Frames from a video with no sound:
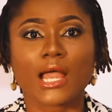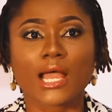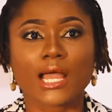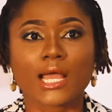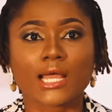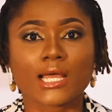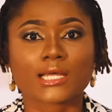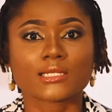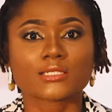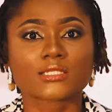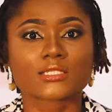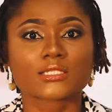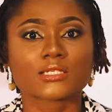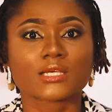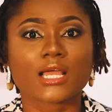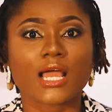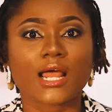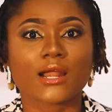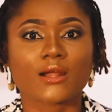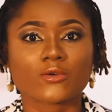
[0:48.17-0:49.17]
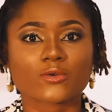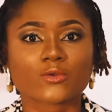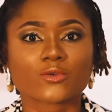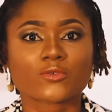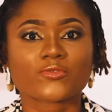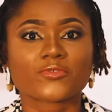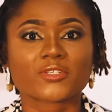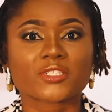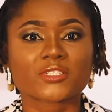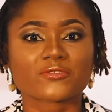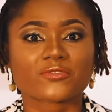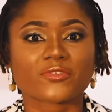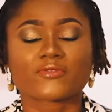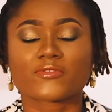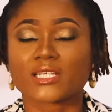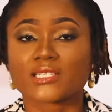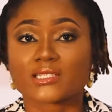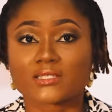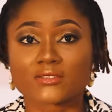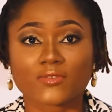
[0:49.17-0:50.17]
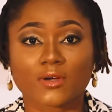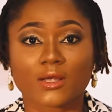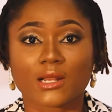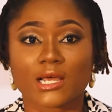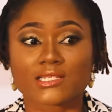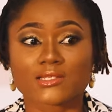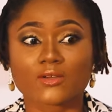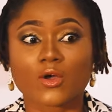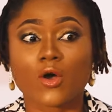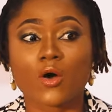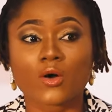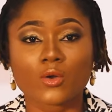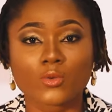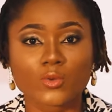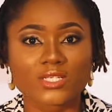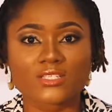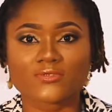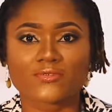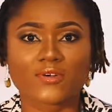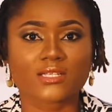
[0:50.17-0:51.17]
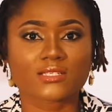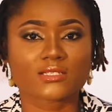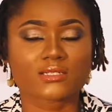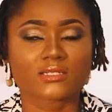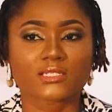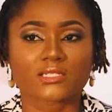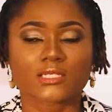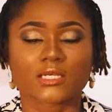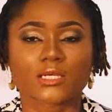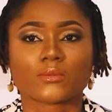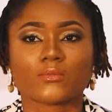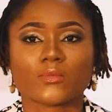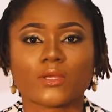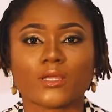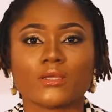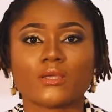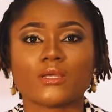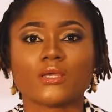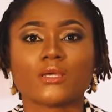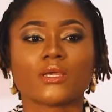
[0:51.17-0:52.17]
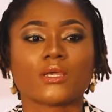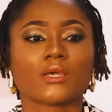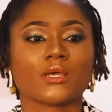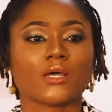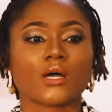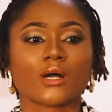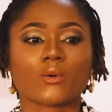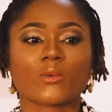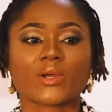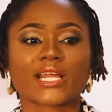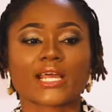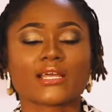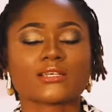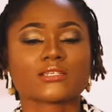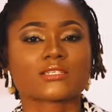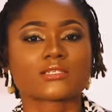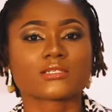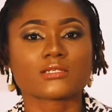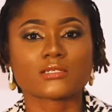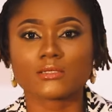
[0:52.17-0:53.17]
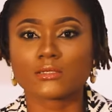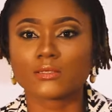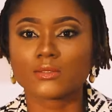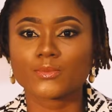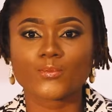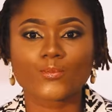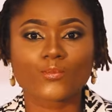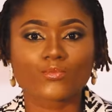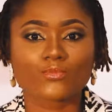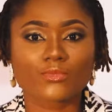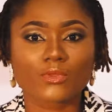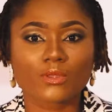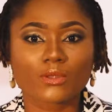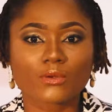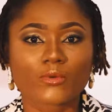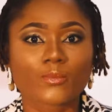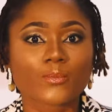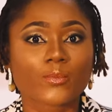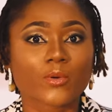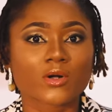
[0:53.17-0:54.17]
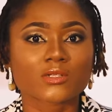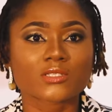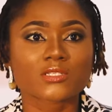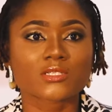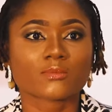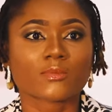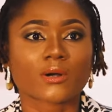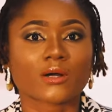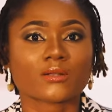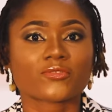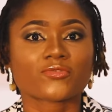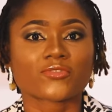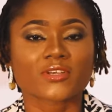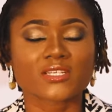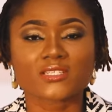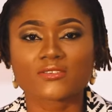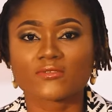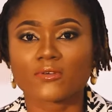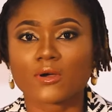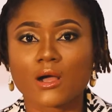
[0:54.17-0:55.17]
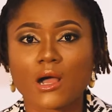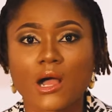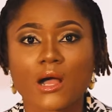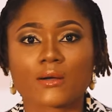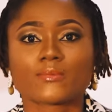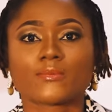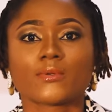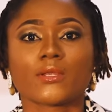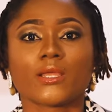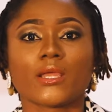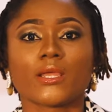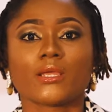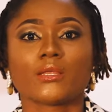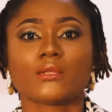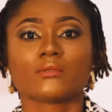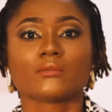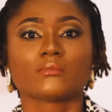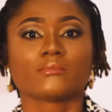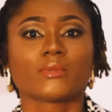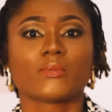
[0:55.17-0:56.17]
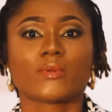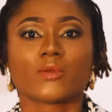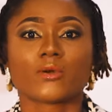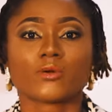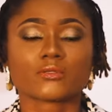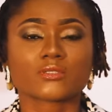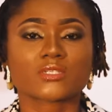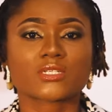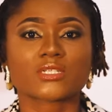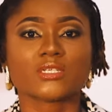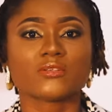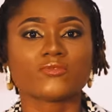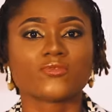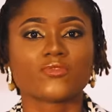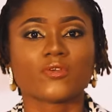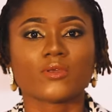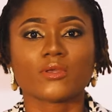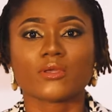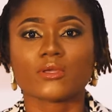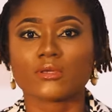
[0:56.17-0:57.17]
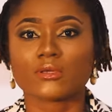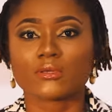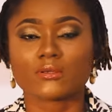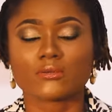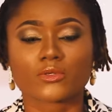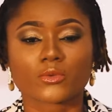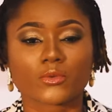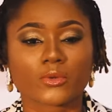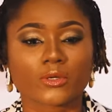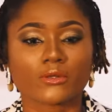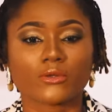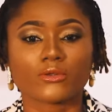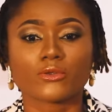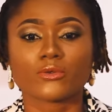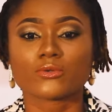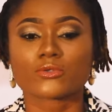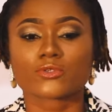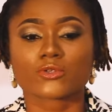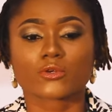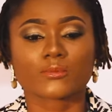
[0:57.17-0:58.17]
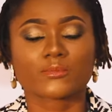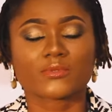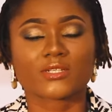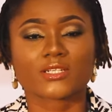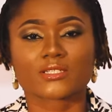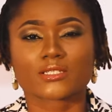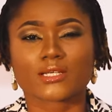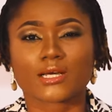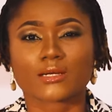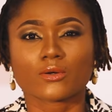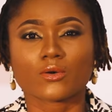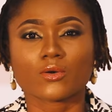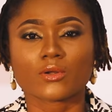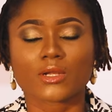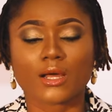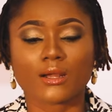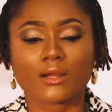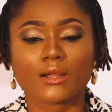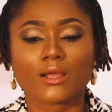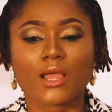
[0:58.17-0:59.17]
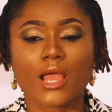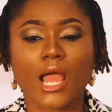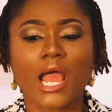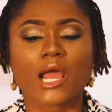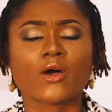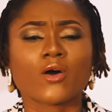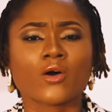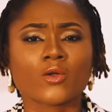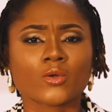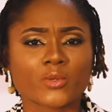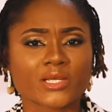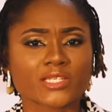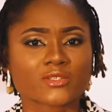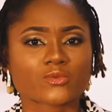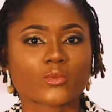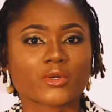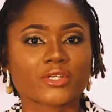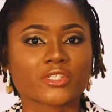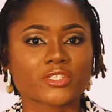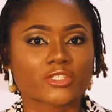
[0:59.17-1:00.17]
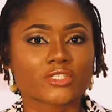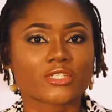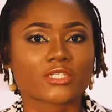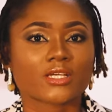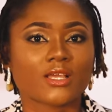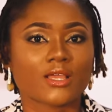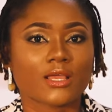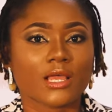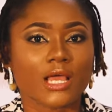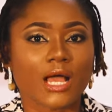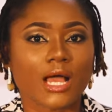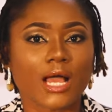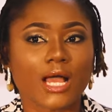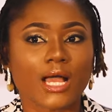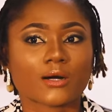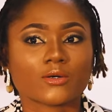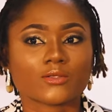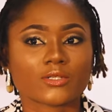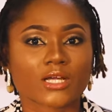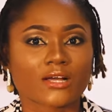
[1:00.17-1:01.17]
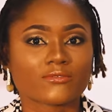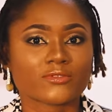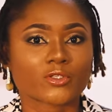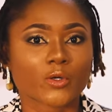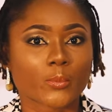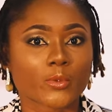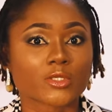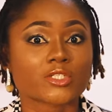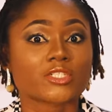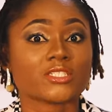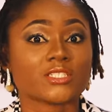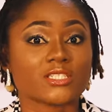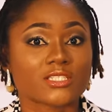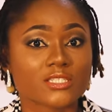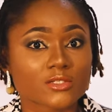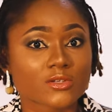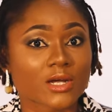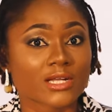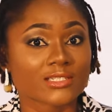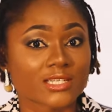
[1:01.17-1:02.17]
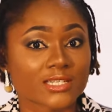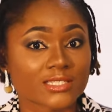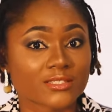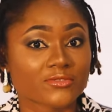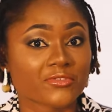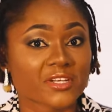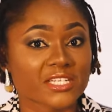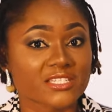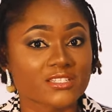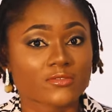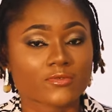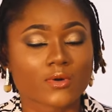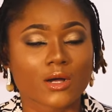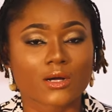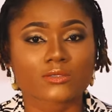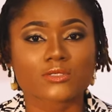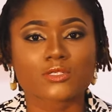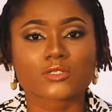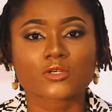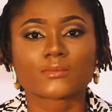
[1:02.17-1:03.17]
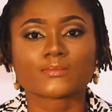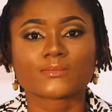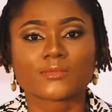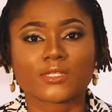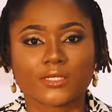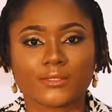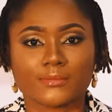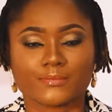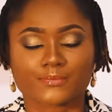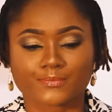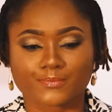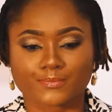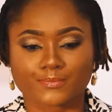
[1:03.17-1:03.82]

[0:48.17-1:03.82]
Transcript: And Argungu Fishing Festival has always fascinated me. When I see reports about the festival happening, maybe on TV, during news updates and all that, I always wished I would have the opportunity to attend the festival someday.